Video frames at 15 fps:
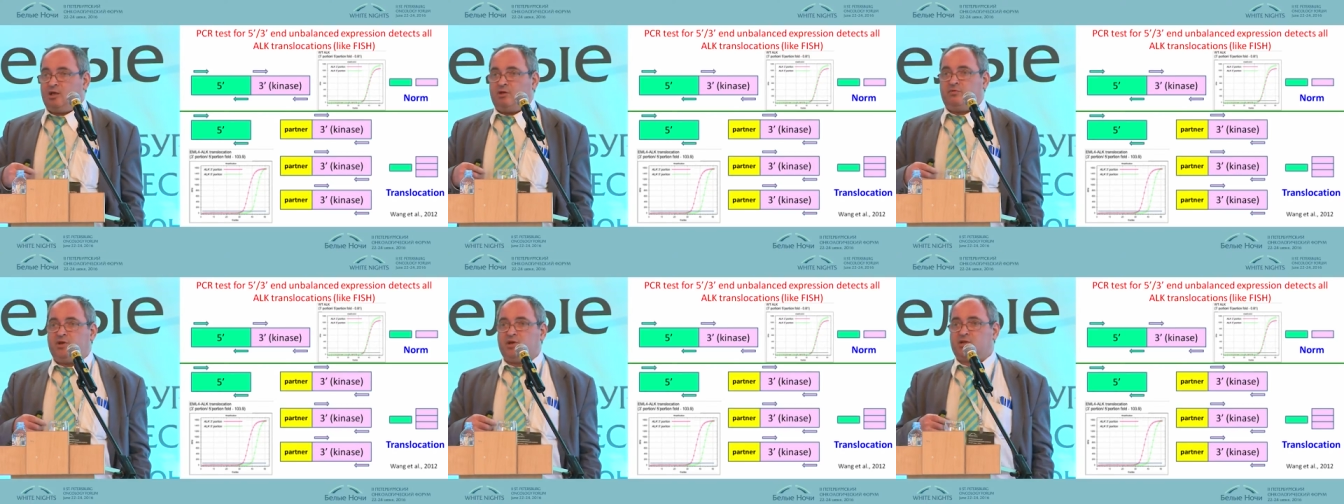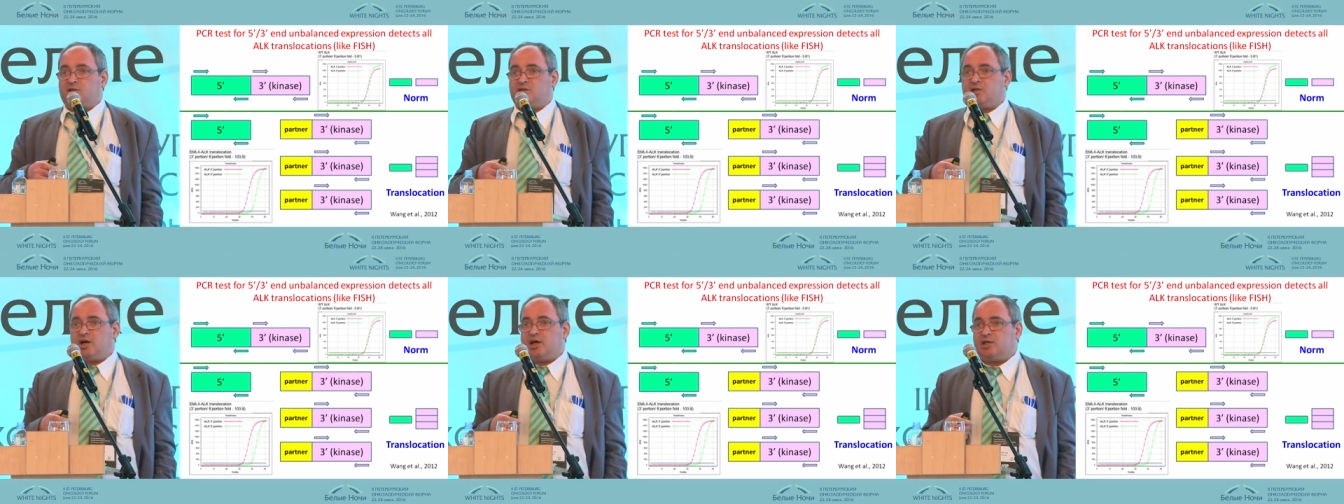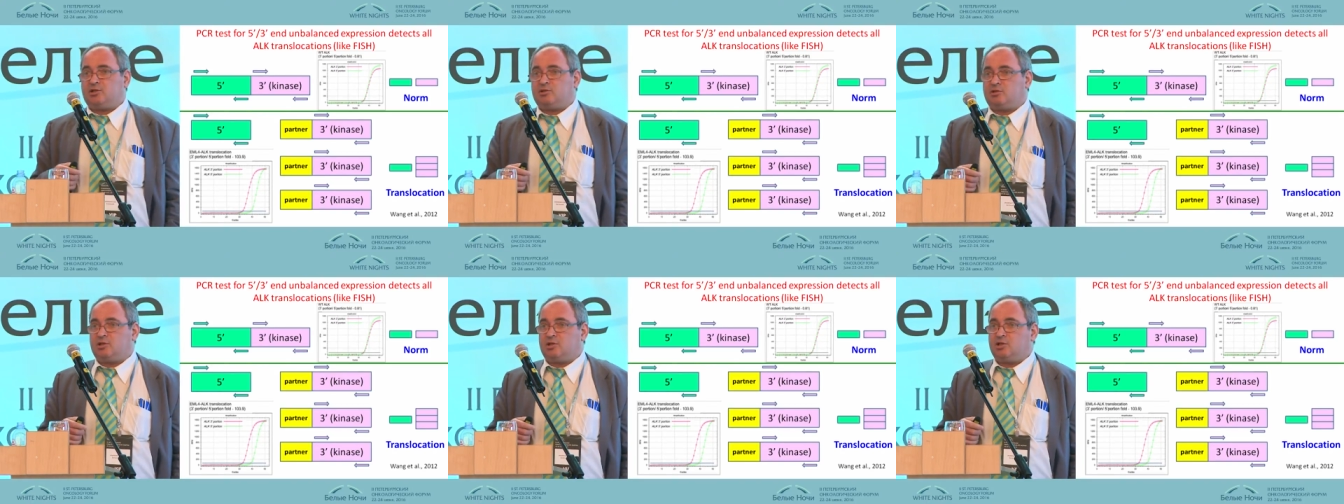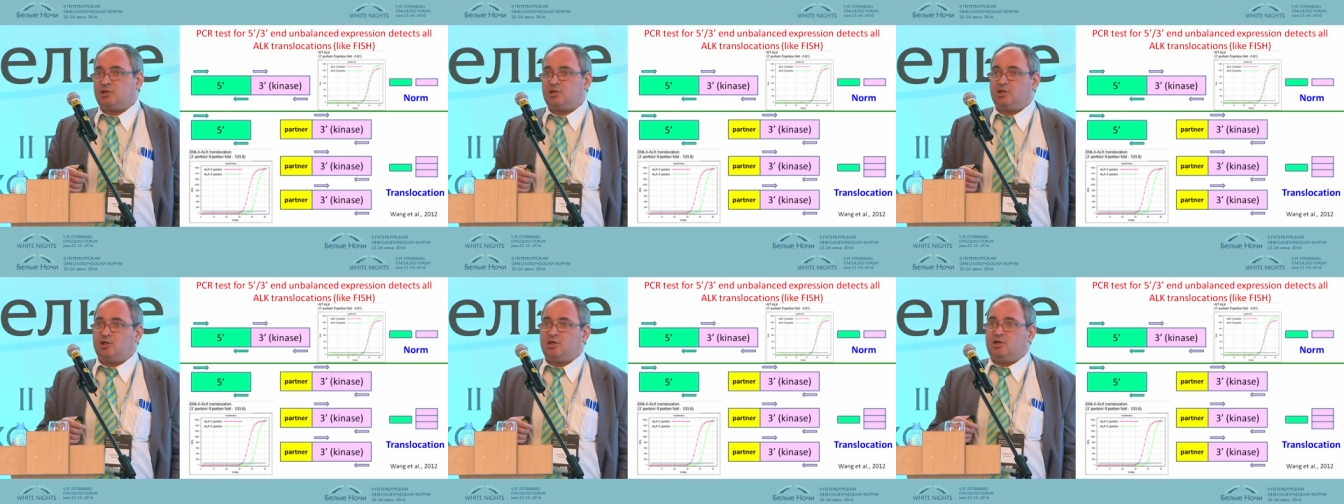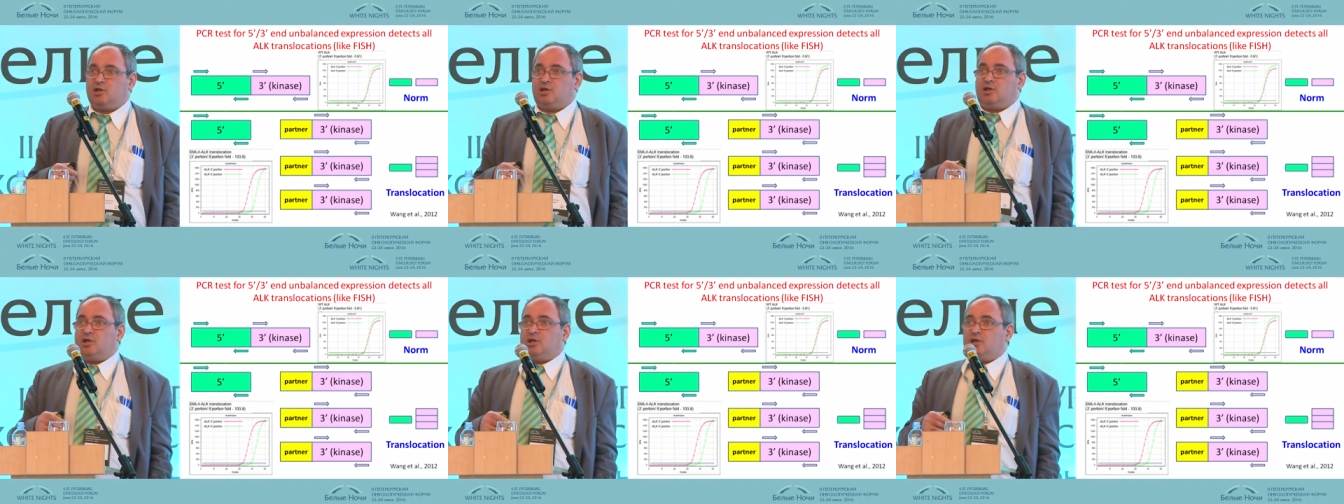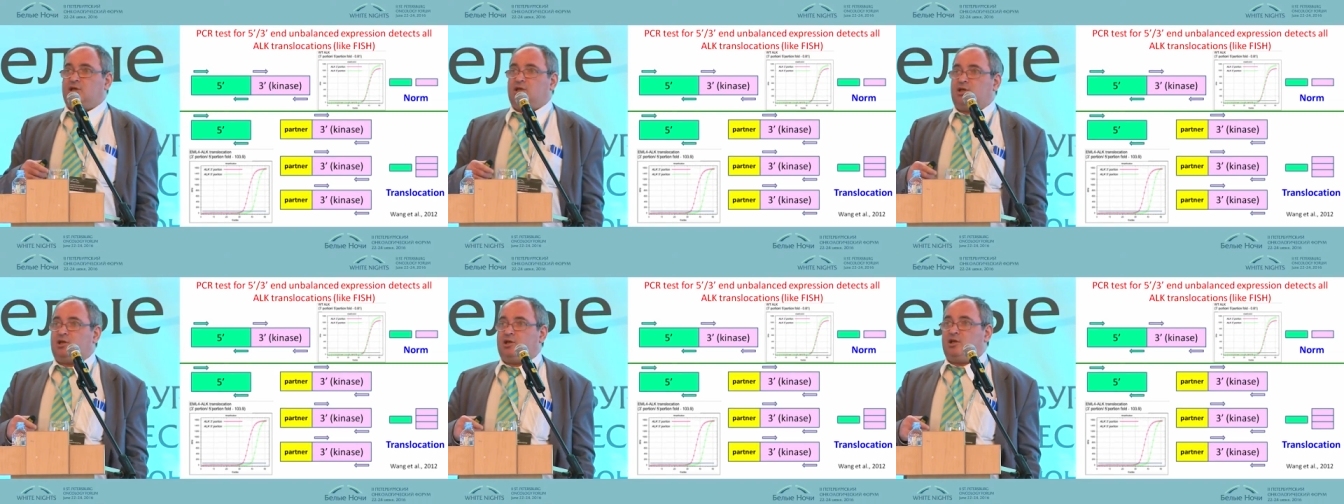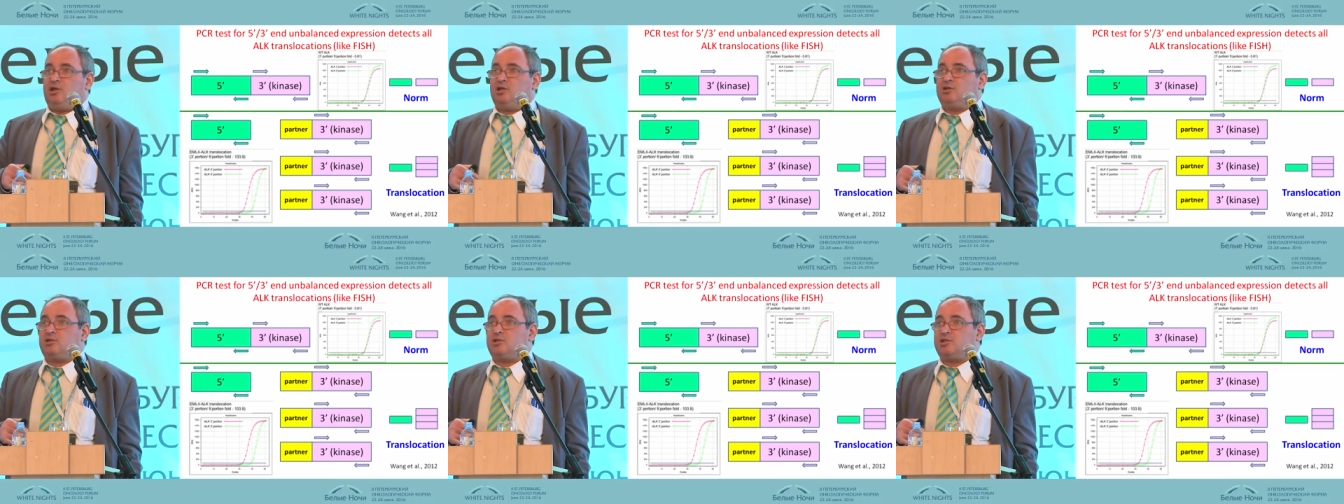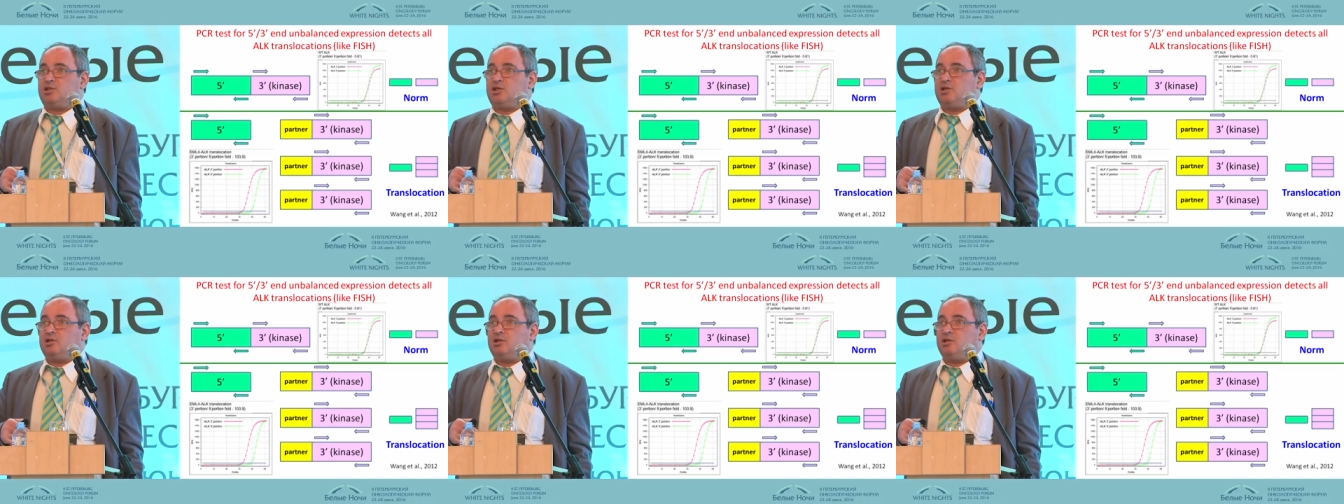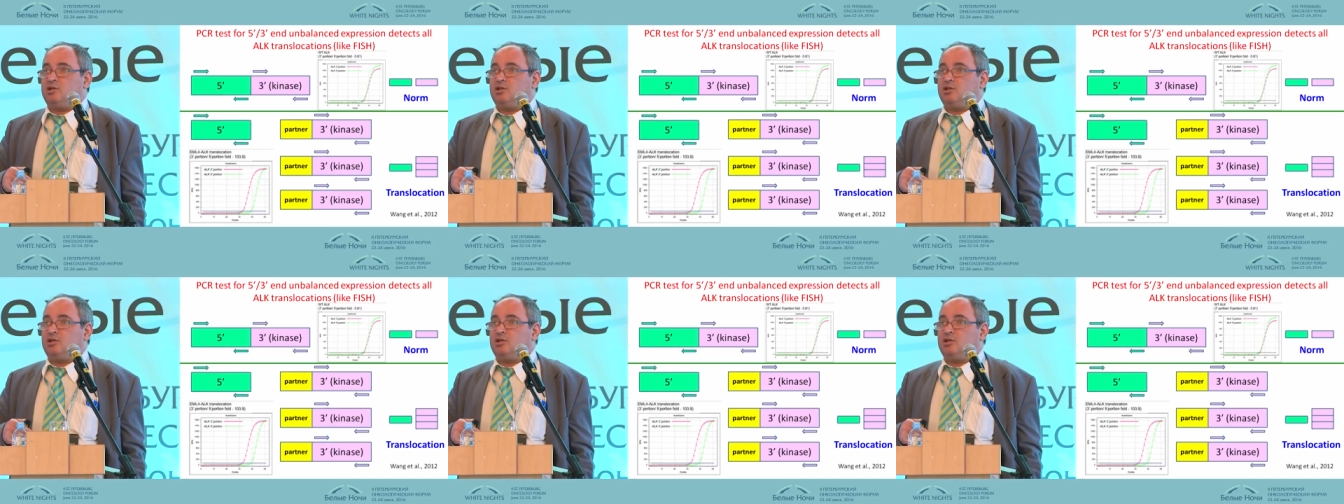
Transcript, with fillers: We relied on interesting